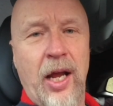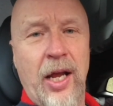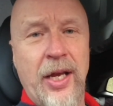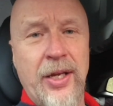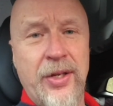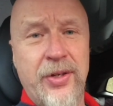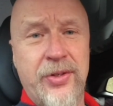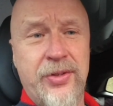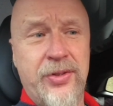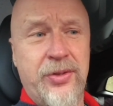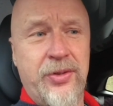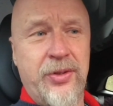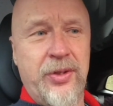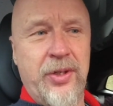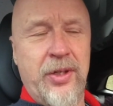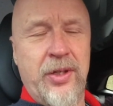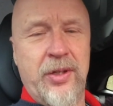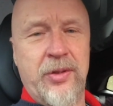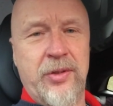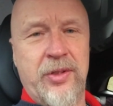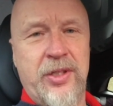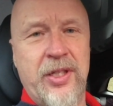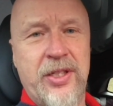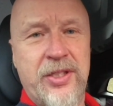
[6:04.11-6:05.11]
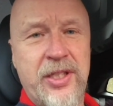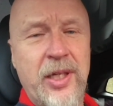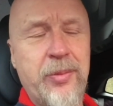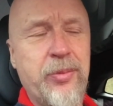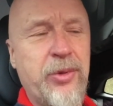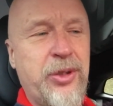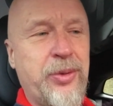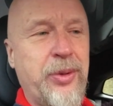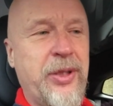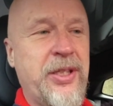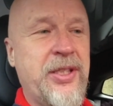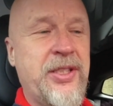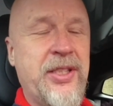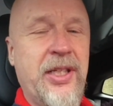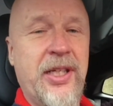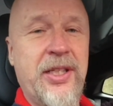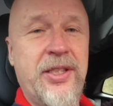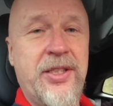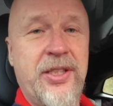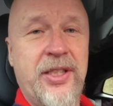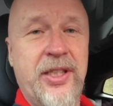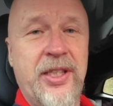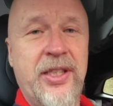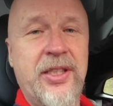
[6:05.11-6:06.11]
It's December
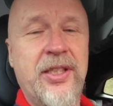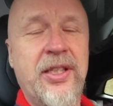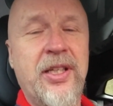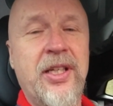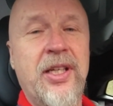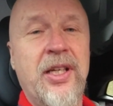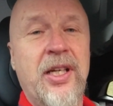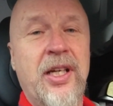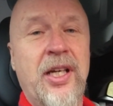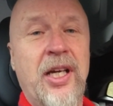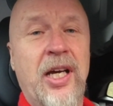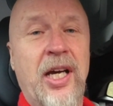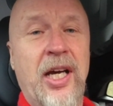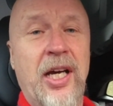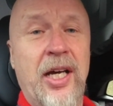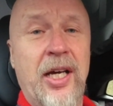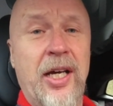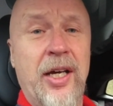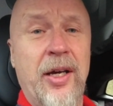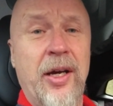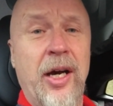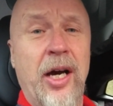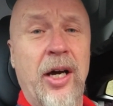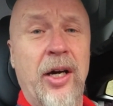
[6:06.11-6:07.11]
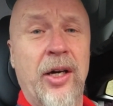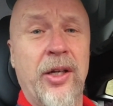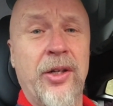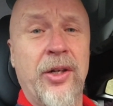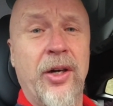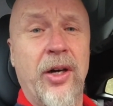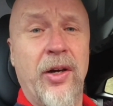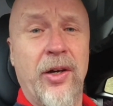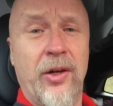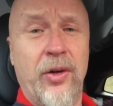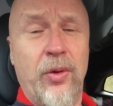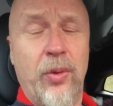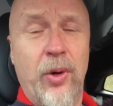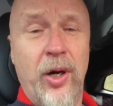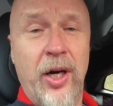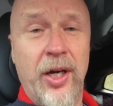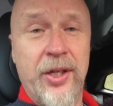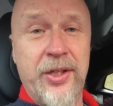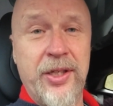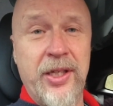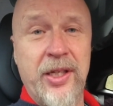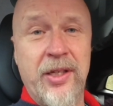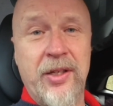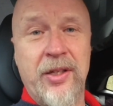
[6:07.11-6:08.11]
2018, and I
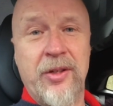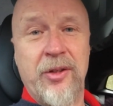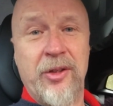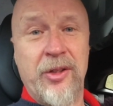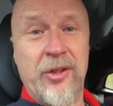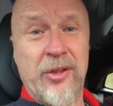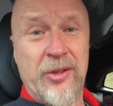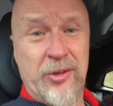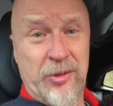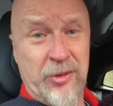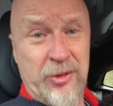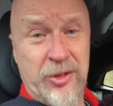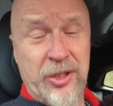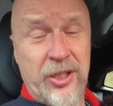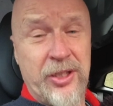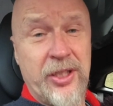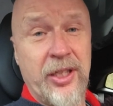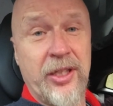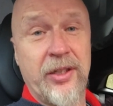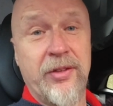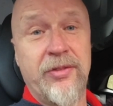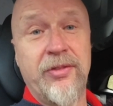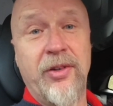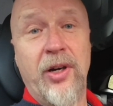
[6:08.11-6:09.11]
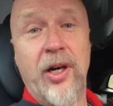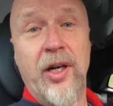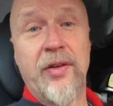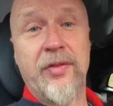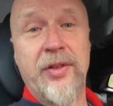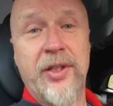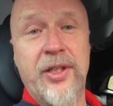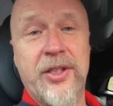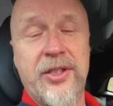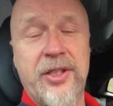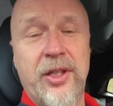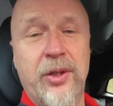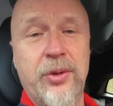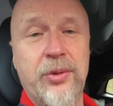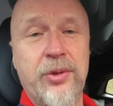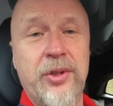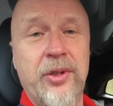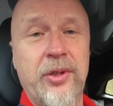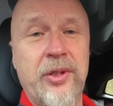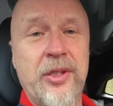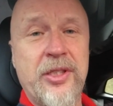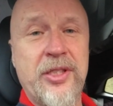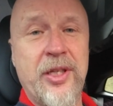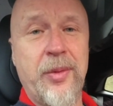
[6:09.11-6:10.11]
acquired it just under 5 years
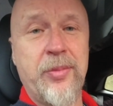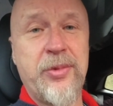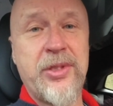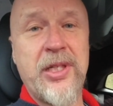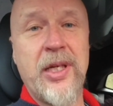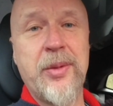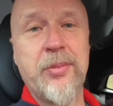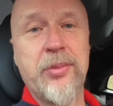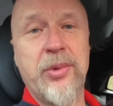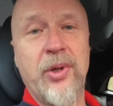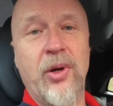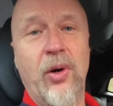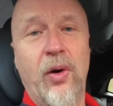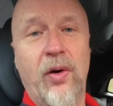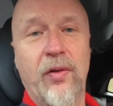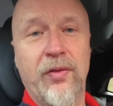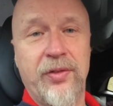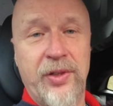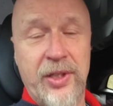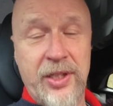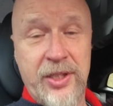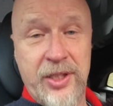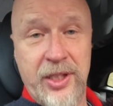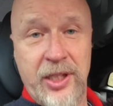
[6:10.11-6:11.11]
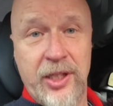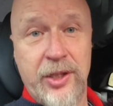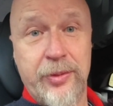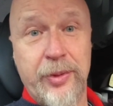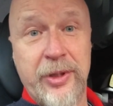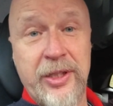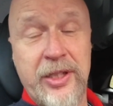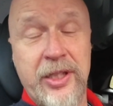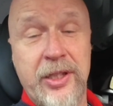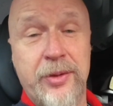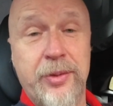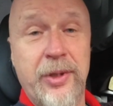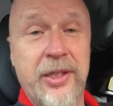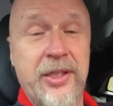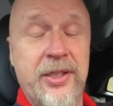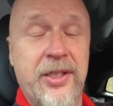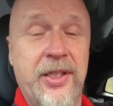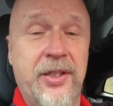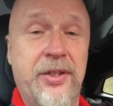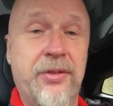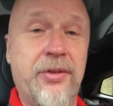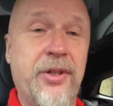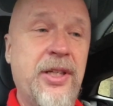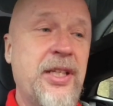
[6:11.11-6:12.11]
old in September of this year,
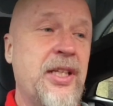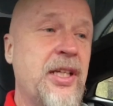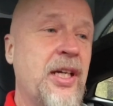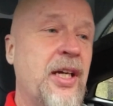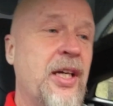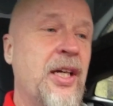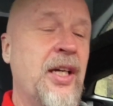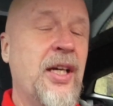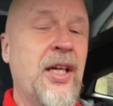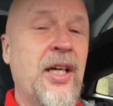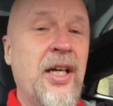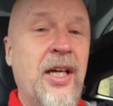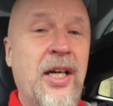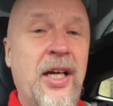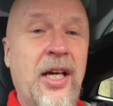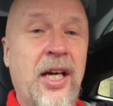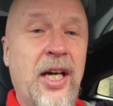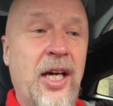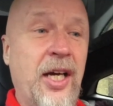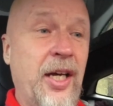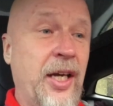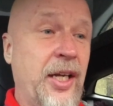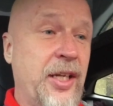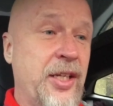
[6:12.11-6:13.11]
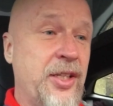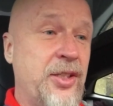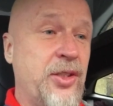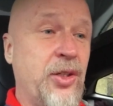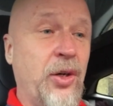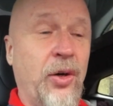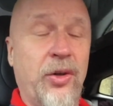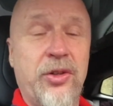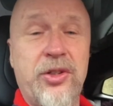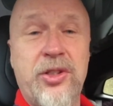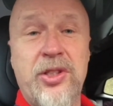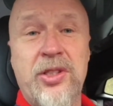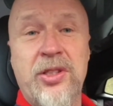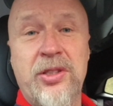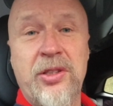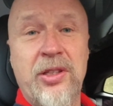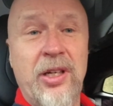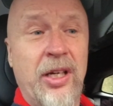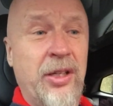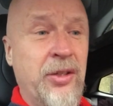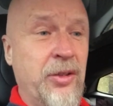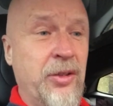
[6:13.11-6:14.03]
2023. And it's got,